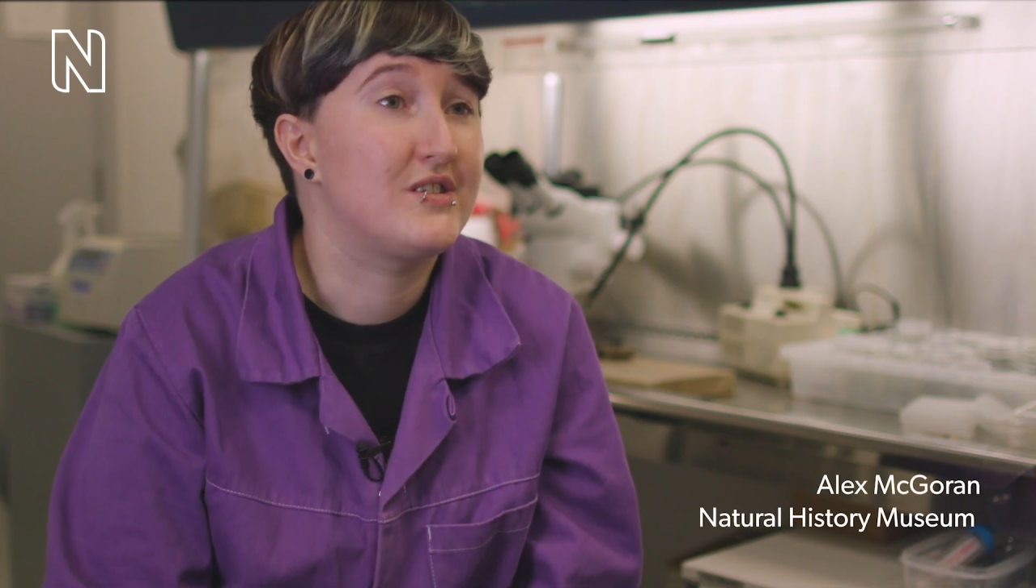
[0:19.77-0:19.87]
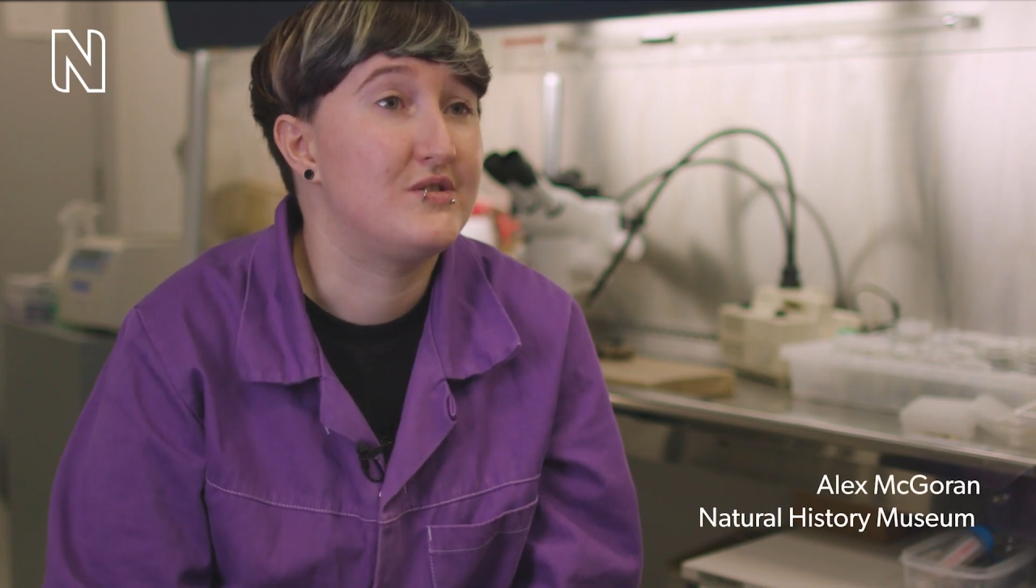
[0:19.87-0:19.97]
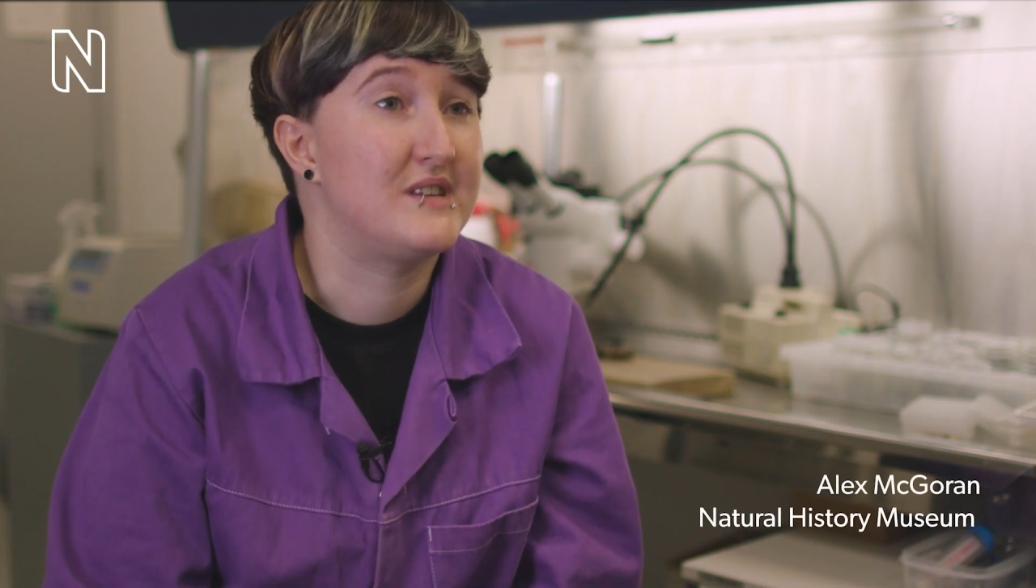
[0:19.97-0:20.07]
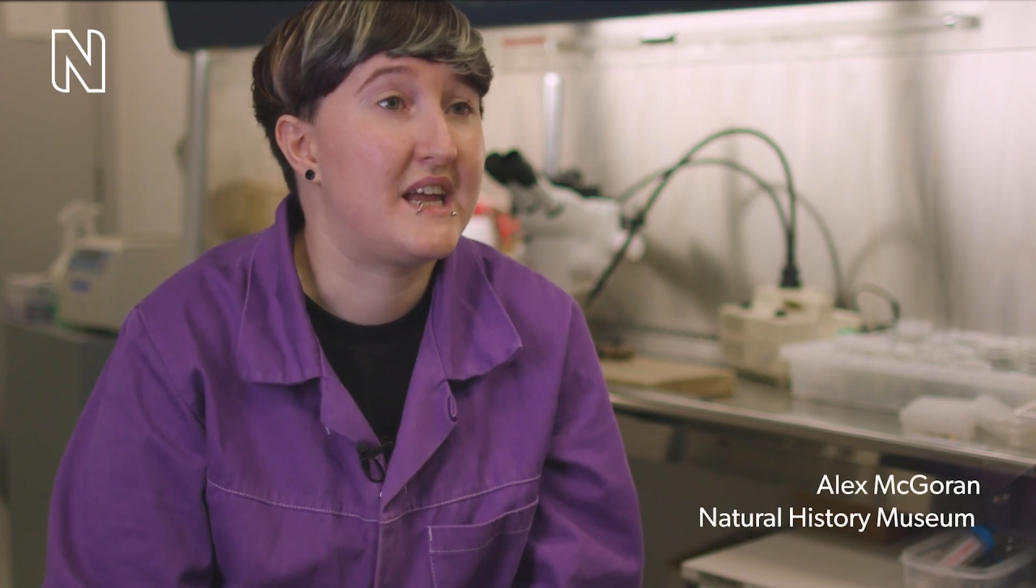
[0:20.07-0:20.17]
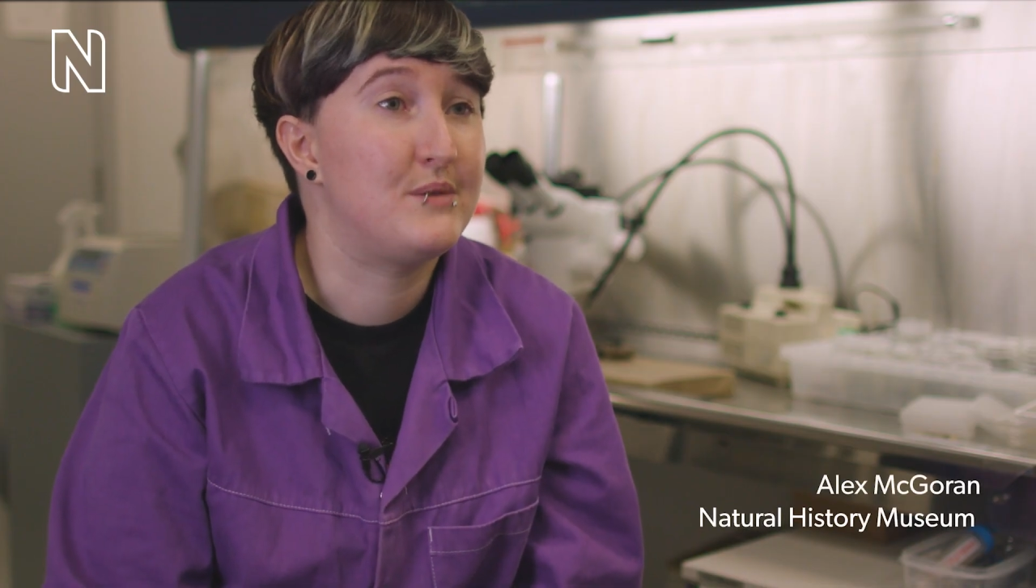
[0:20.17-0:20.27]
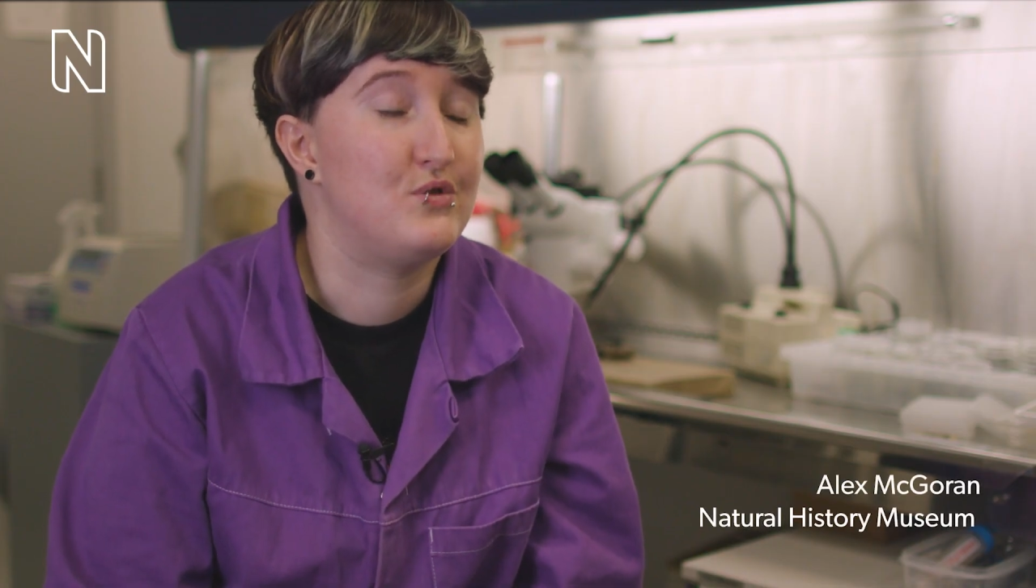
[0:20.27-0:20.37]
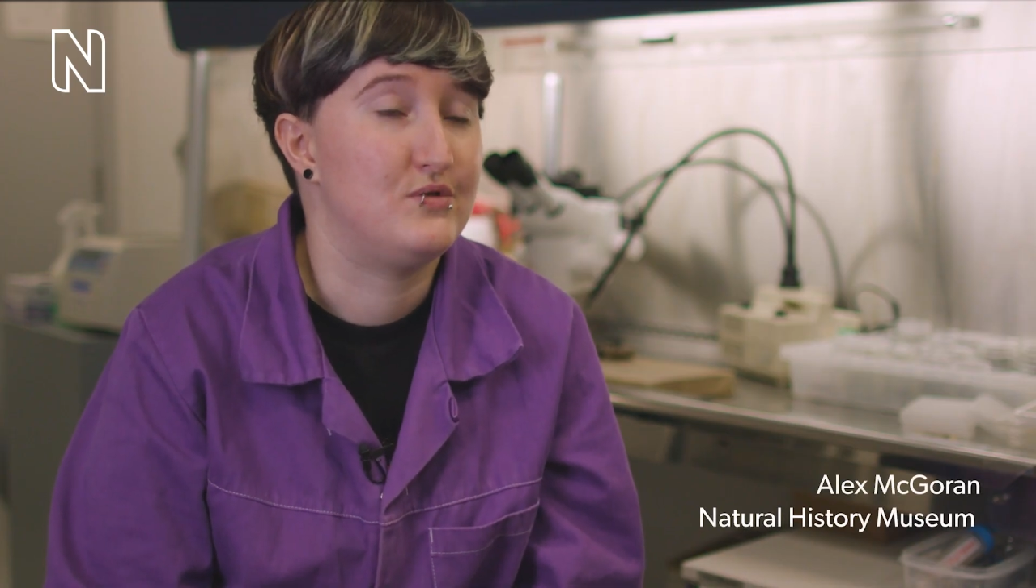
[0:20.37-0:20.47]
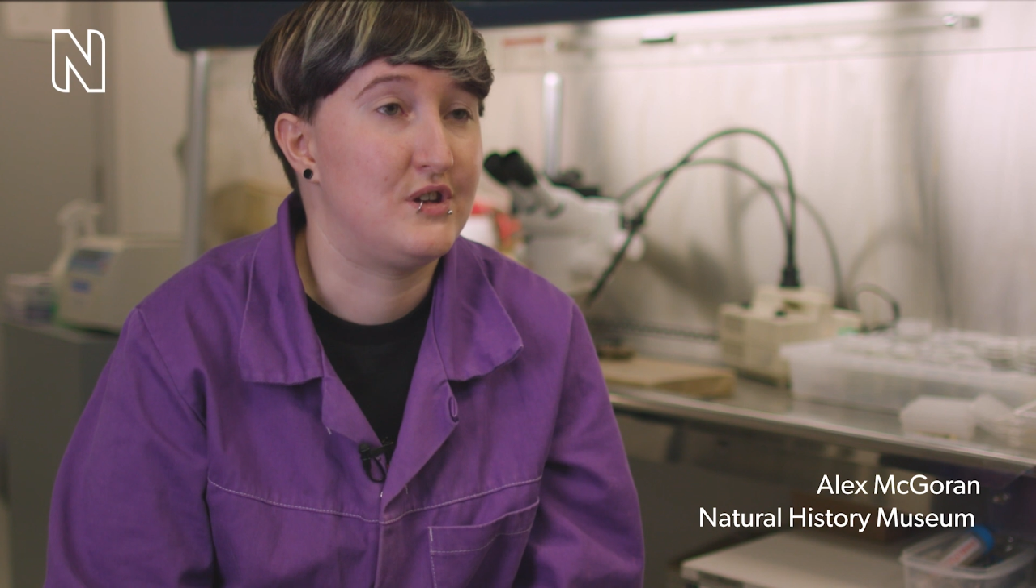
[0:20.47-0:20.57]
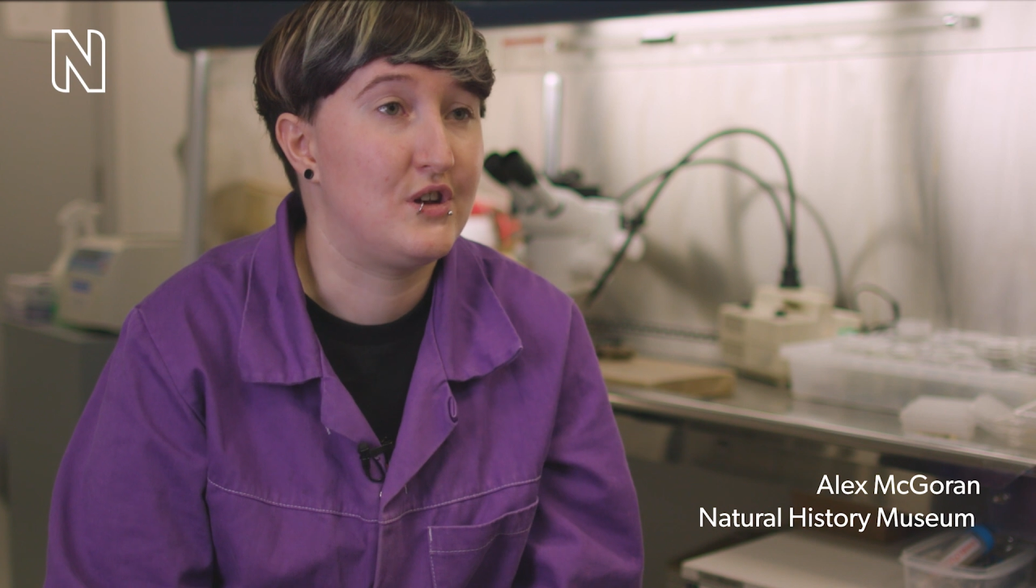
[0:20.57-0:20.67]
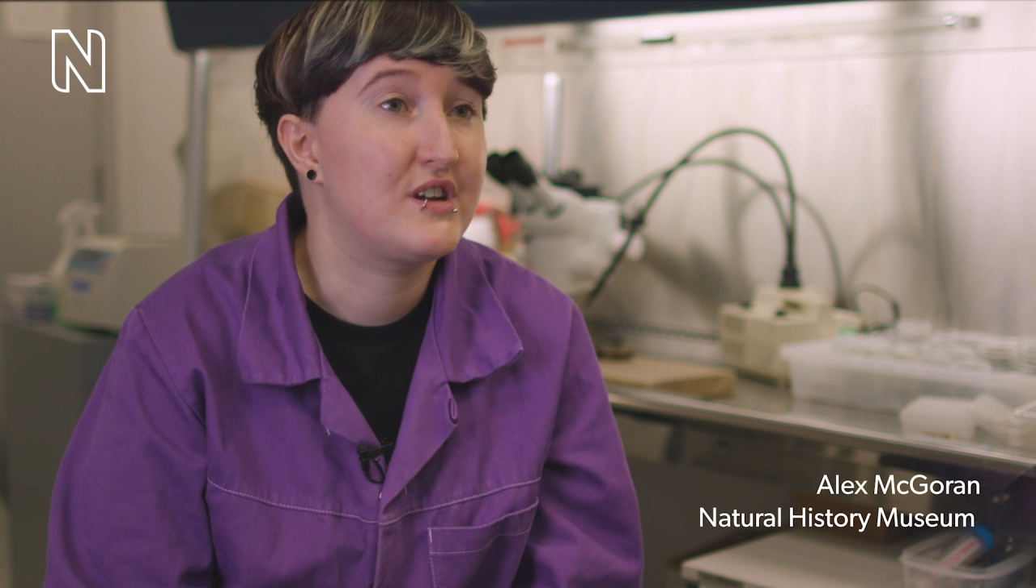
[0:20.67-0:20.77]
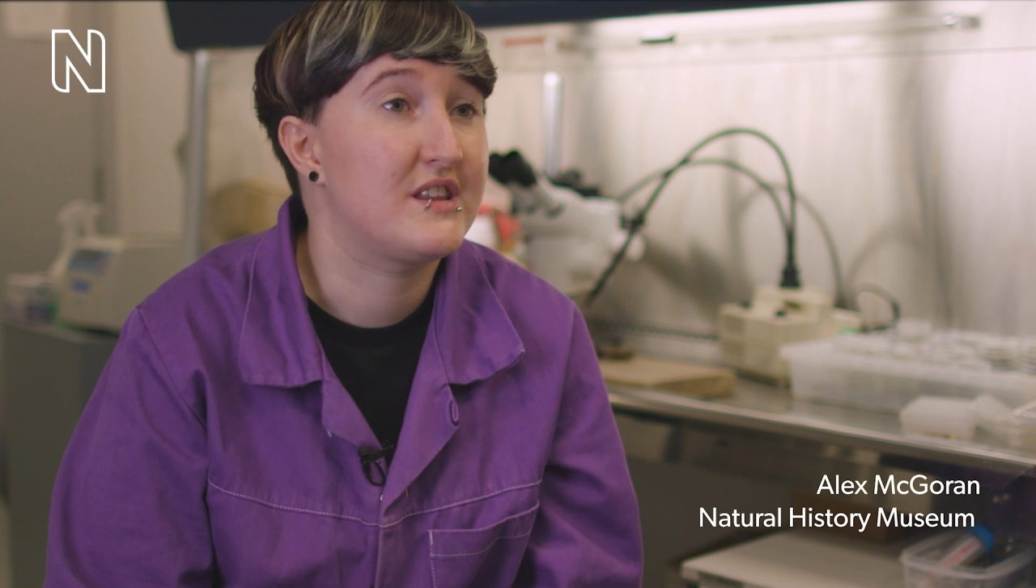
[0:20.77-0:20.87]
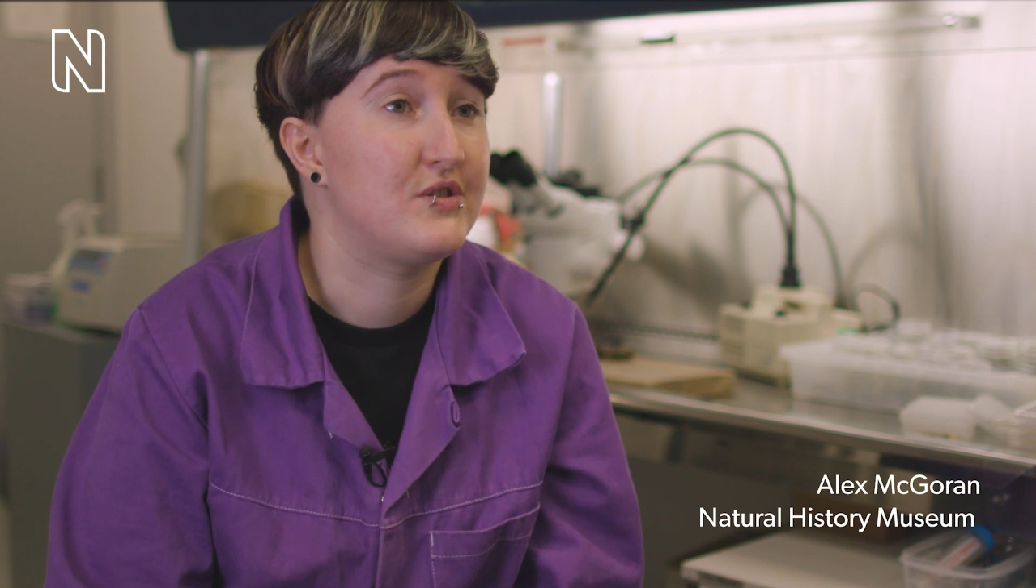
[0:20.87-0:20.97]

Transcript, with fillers: those animals and look at